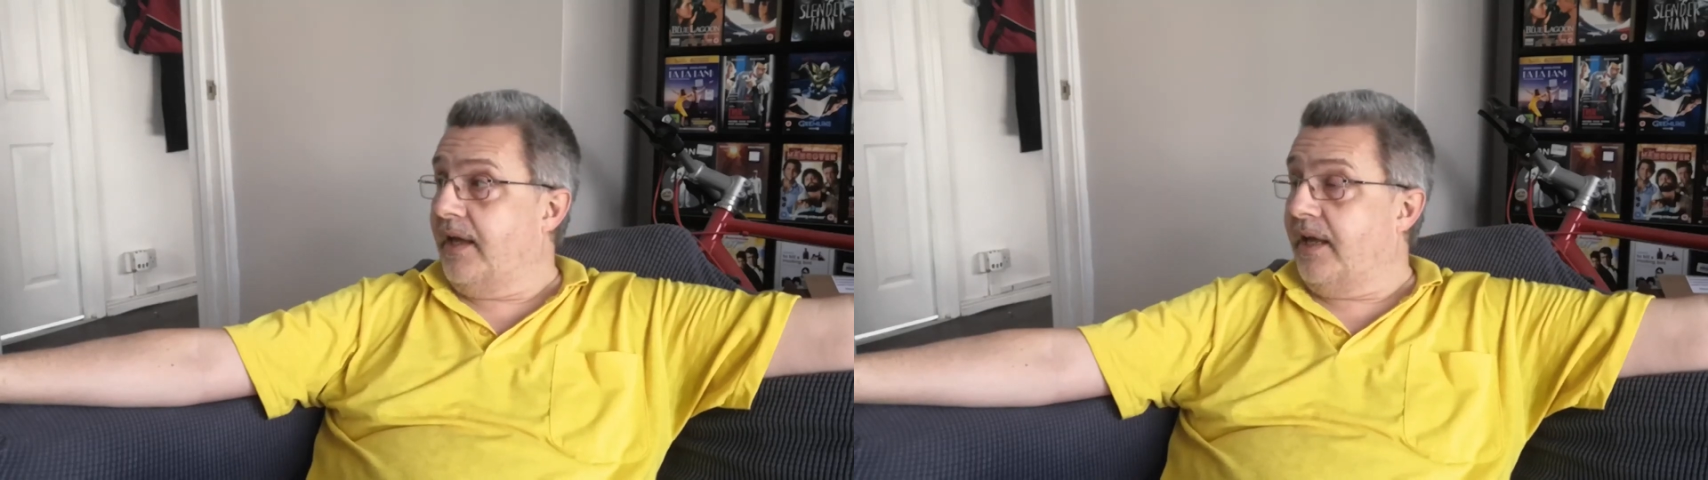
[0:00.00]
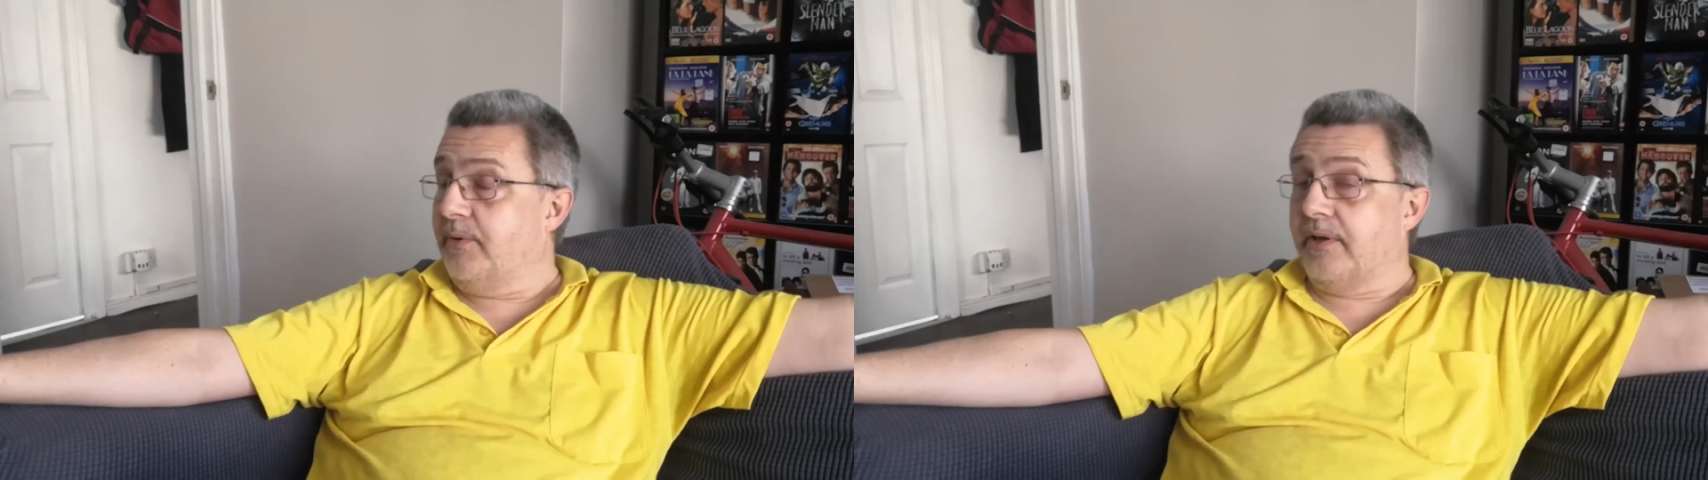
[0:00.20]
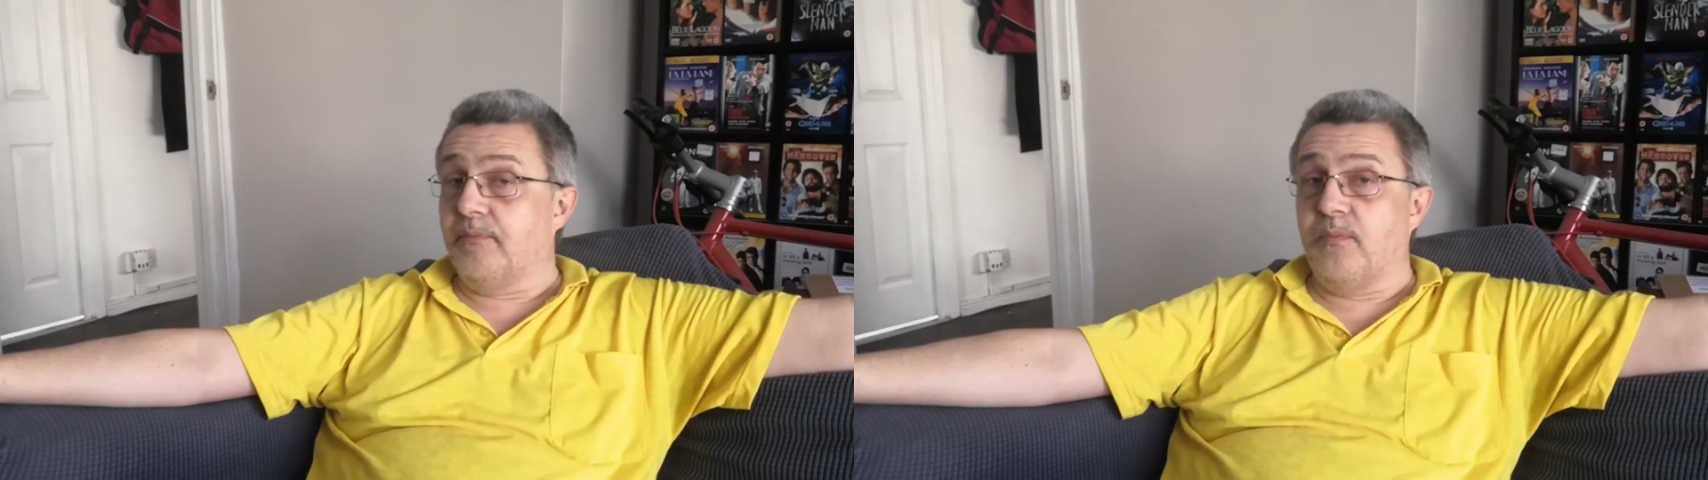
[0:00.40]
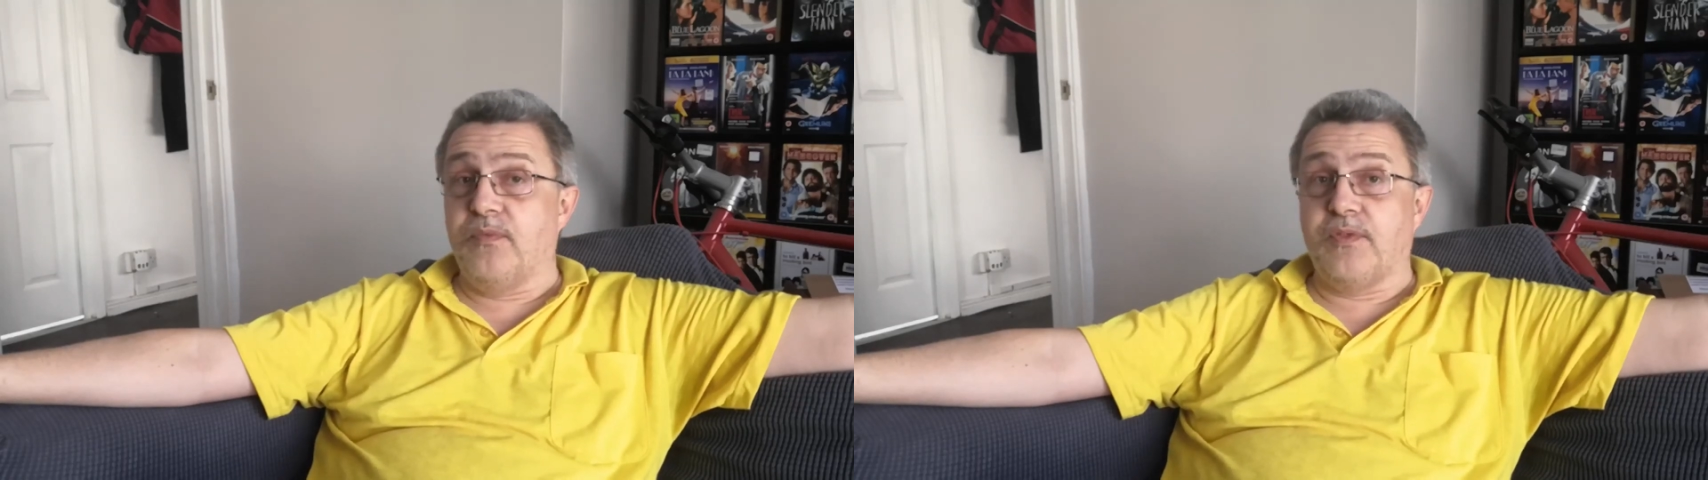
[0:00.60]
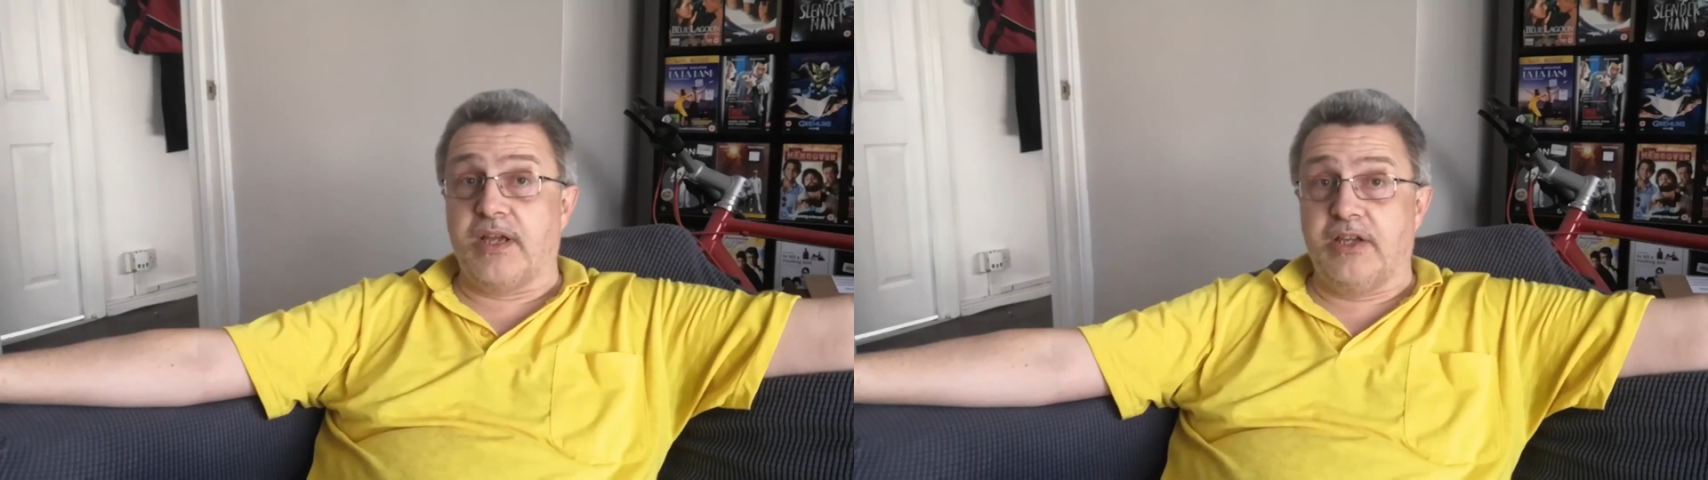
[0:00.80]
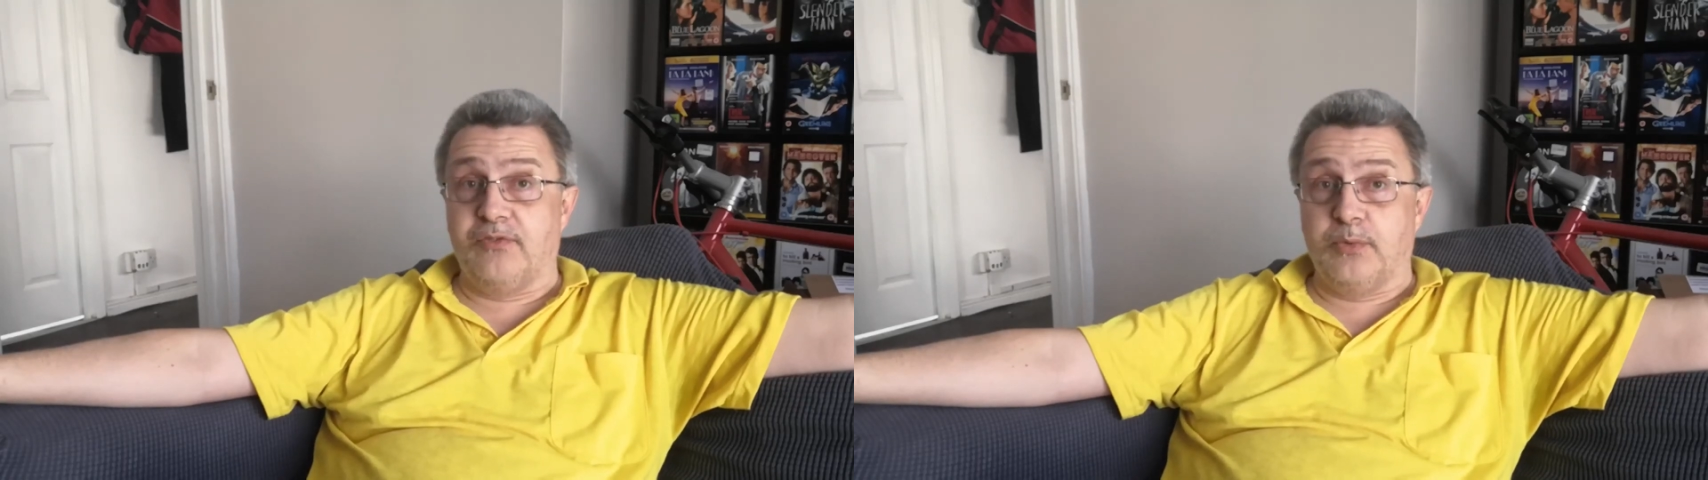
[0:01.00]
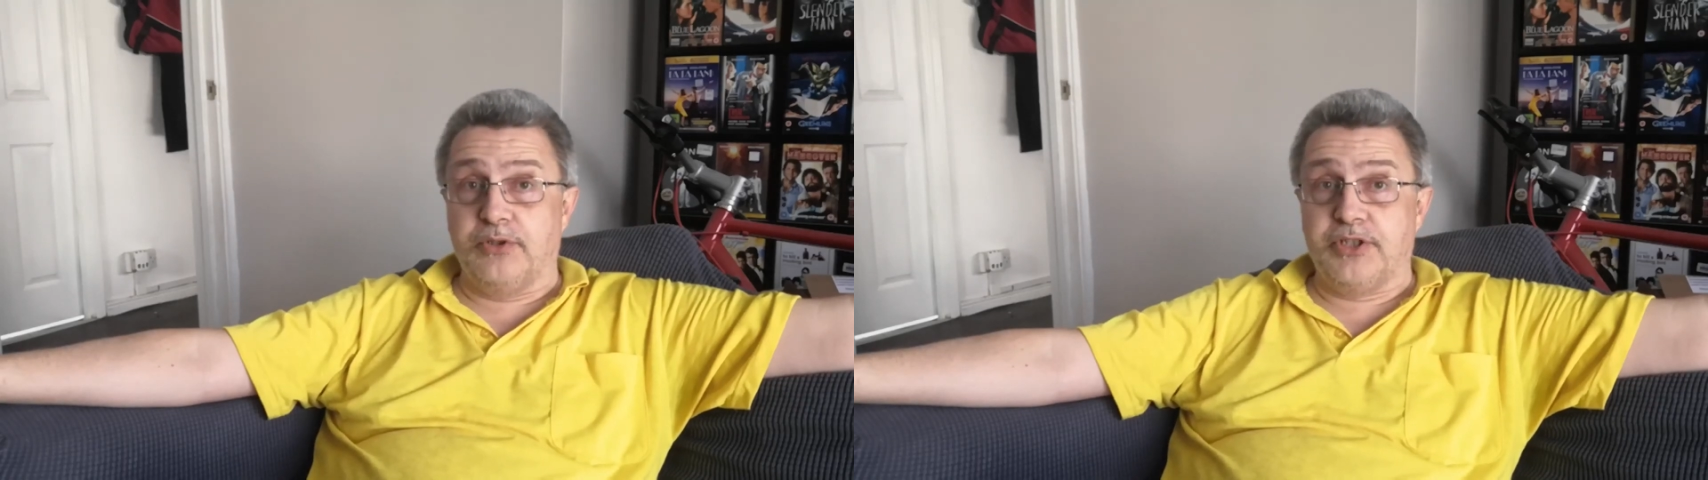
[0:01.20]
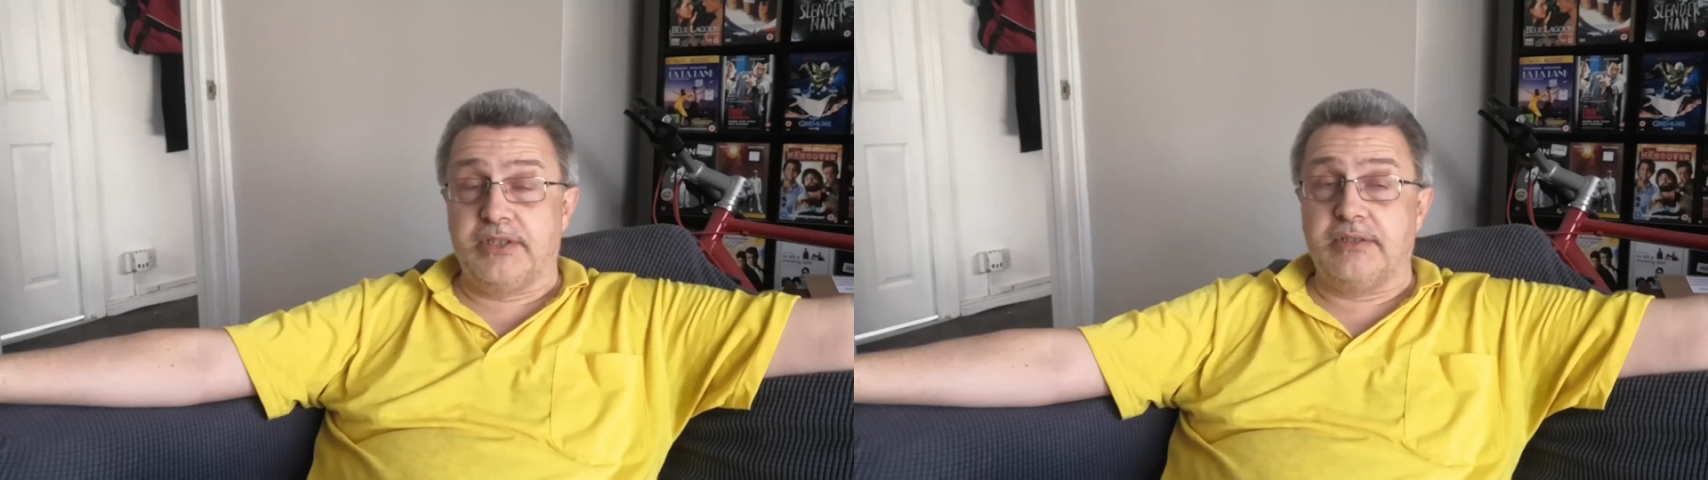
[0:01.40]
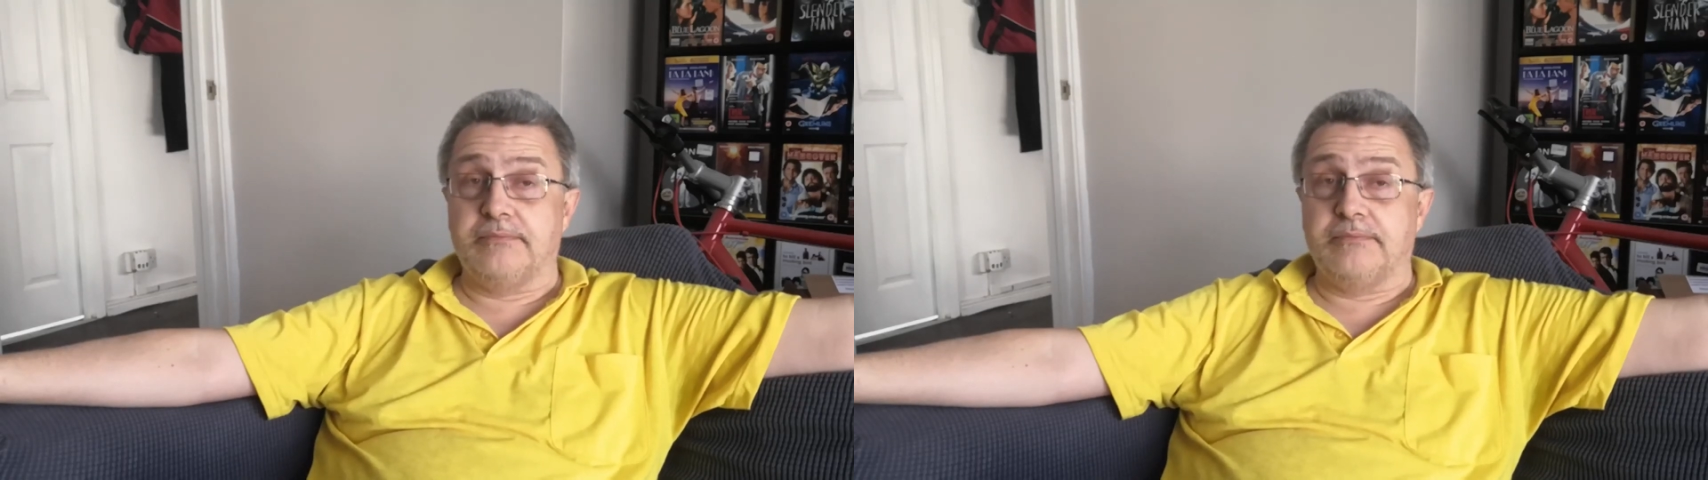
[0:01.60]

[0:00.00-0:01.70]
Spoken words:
Anyway, thank you for watching.